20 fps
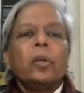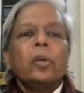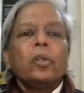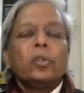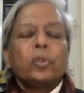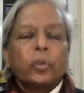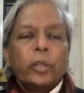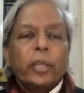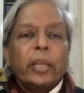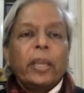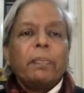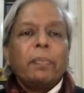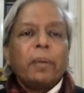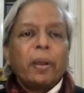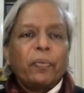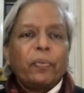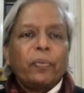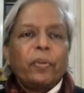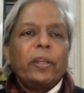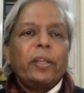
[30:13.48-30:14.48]
Today,
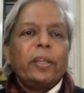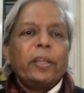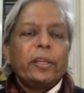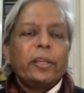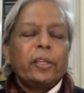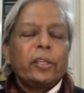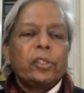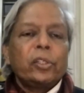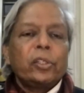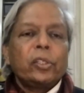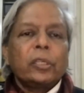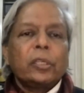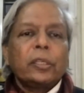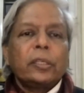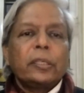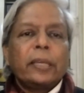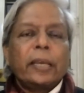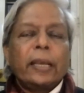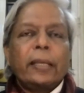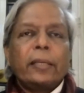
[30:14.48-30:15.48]
my feeling is
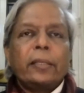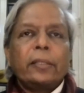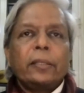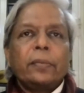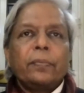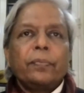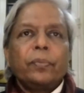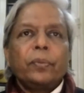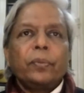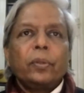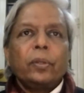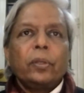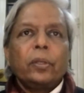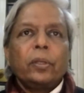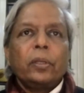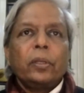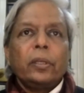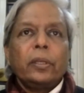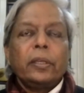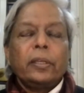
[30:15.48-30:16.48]
that
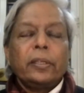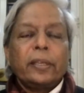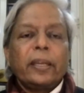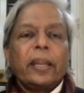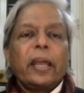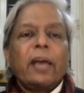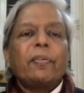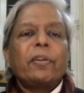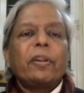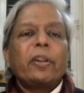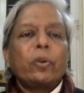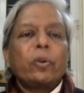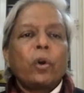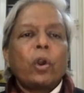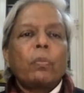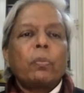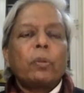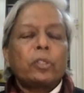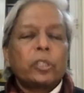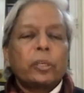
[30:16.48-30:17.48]
it can have an
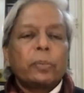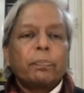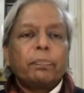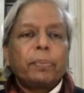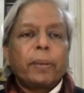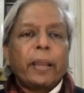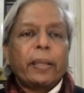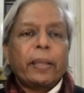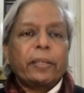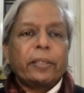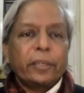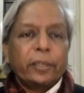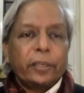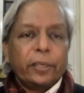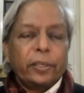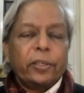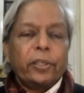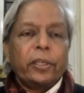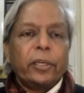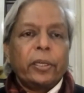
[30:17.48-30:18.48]
enormous impact in
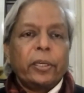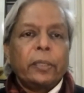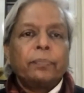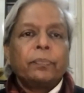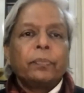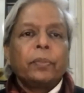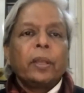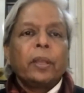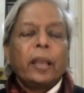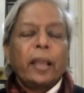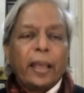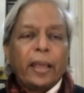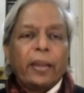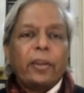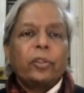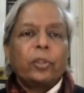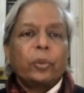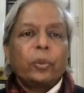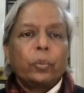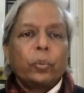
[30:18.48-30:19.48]
India
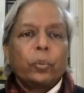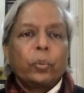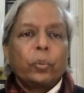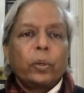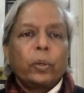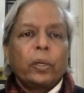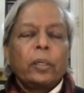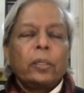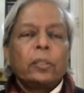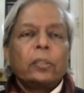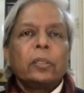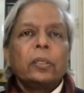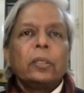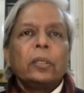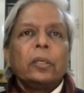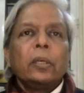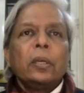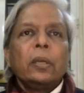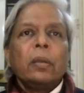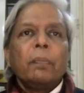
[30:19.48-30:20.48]
and in the world
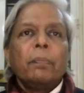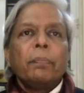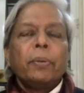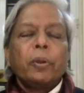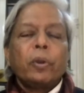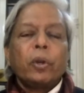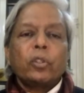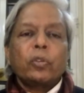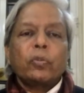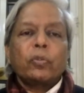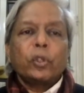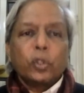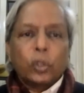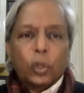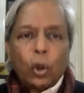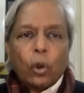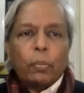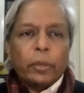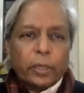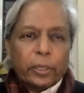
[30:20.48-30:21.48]
because of the
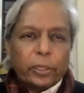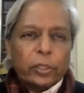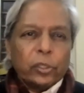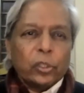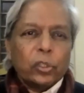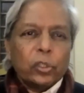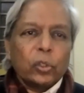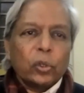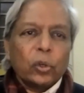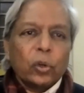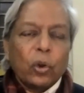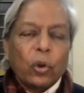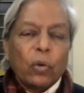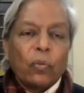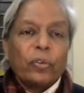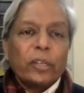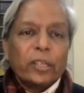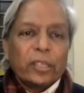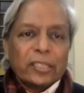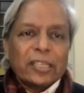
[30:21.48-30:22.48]
dominance
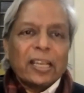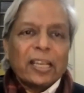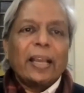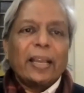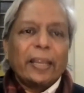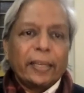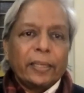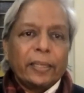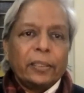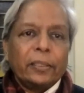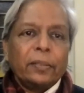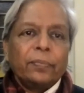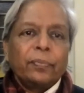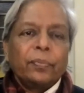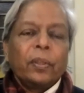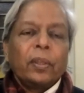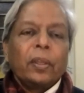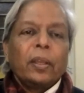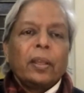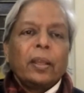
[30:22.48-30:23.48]
of design
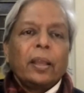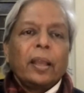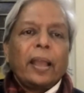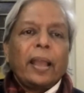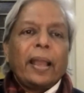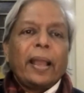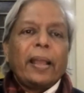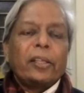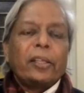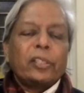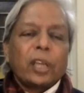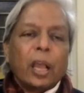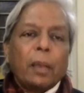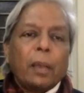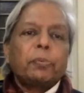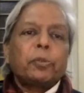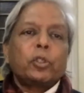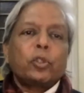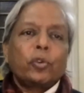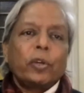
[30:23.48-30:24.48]
as
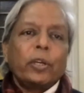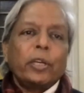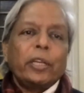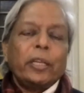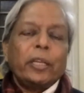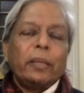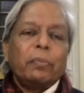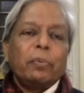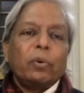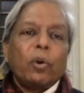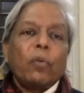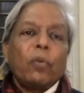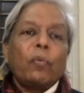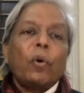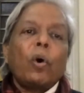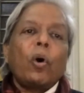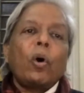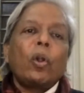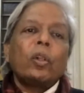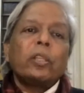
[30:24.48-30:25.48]
upstream of
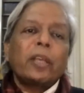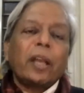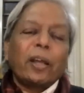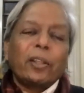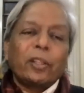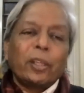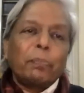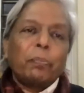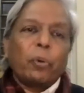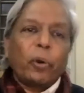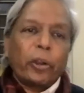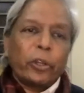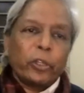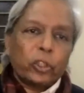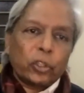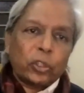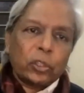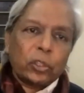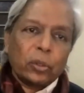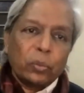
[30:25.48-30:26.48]
all the other
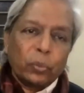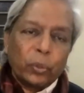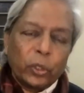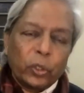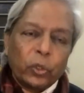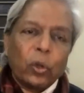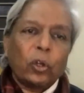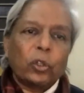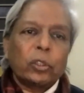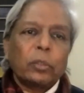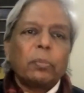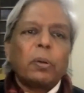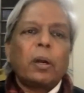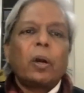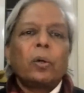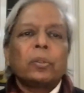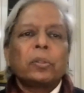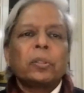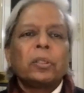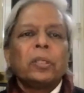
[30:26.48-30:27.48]
points we talked
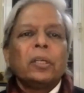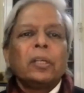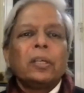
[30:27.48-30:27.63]
about,